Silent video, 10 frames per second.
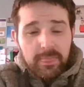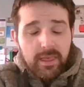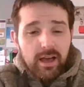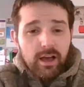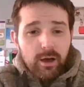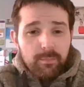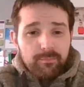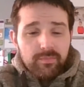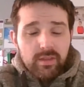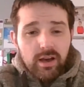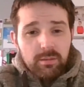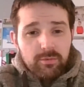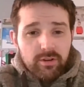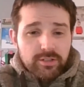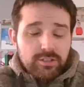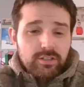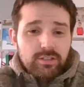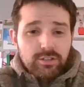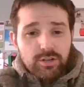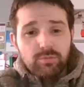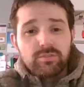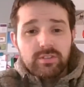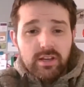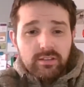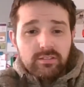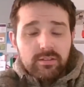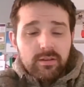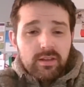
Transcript: I'm a registered children's nurse.